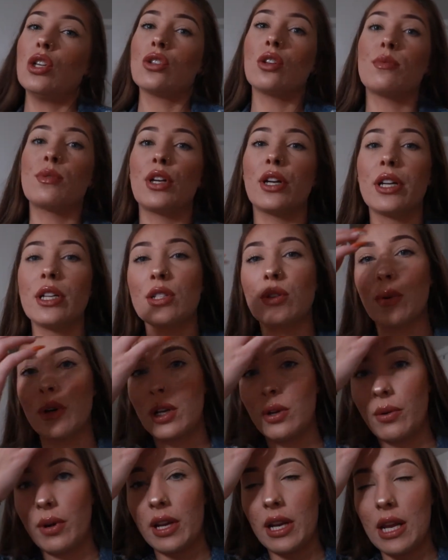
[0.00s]
So I'm turning
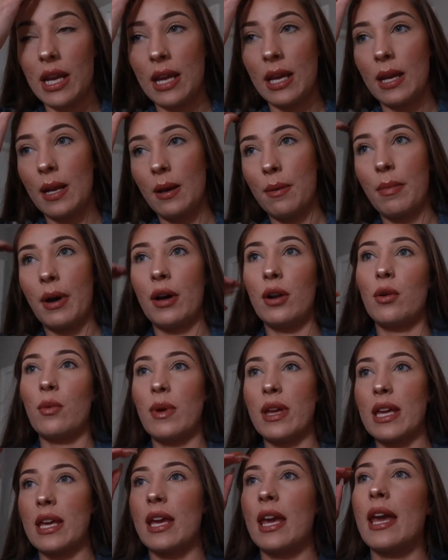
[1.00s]
21 in about a
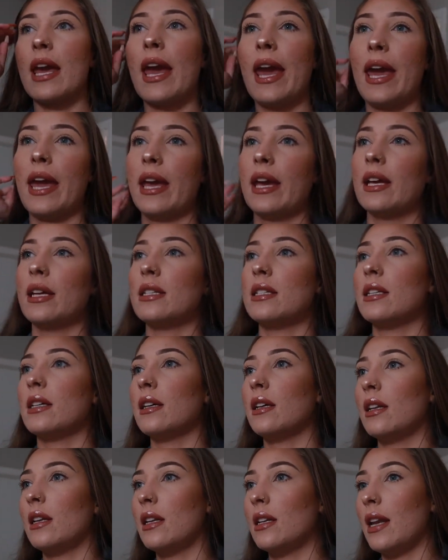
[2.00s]
week and
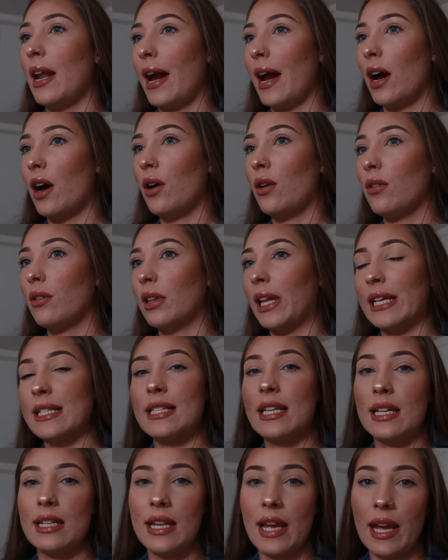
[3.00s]
now
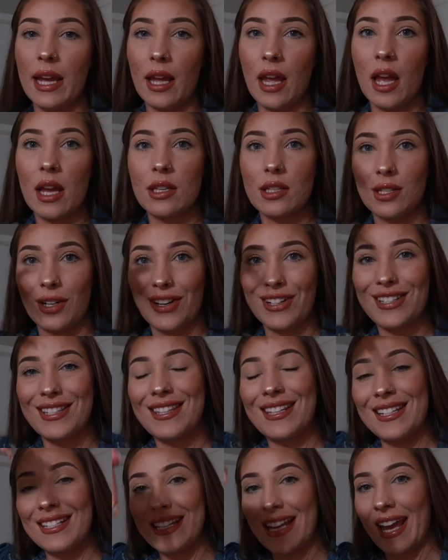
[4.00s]
like today starts
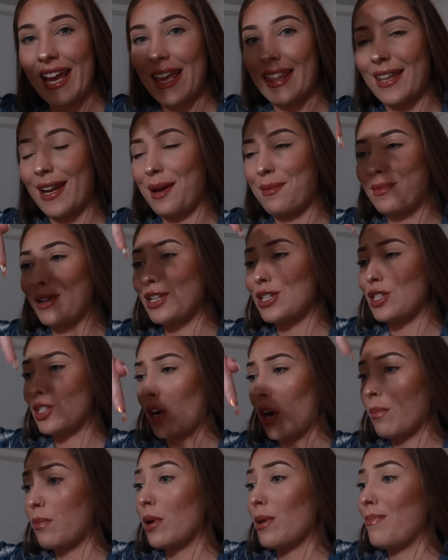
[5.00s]
the day that I'm gonna
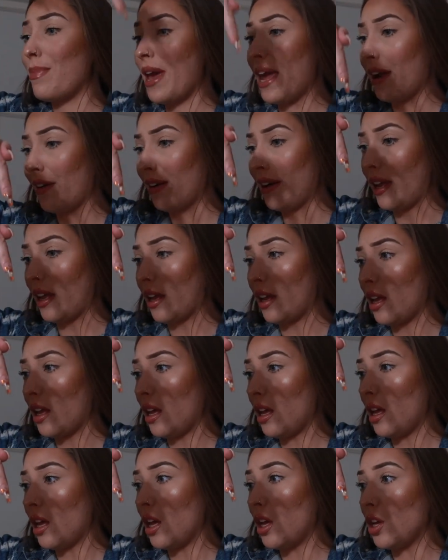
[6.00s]
start preparing
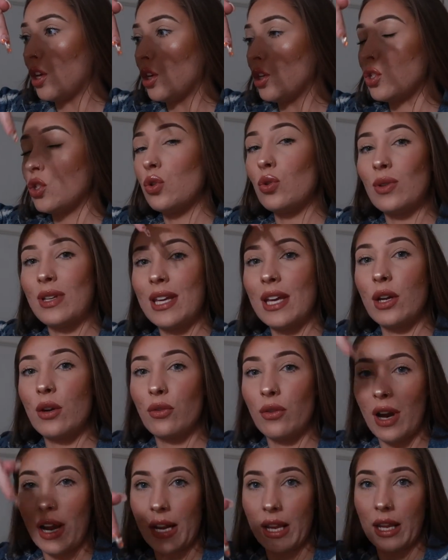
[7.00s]
to
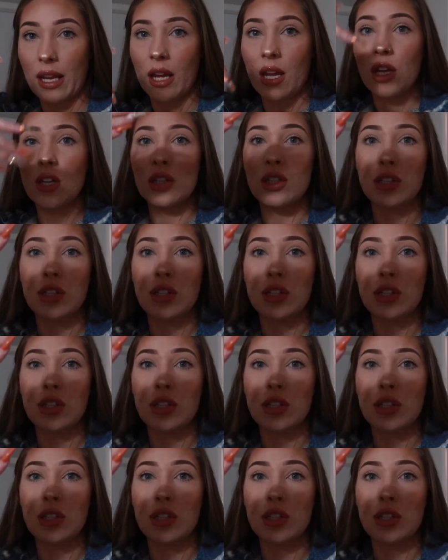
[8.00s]
get ready.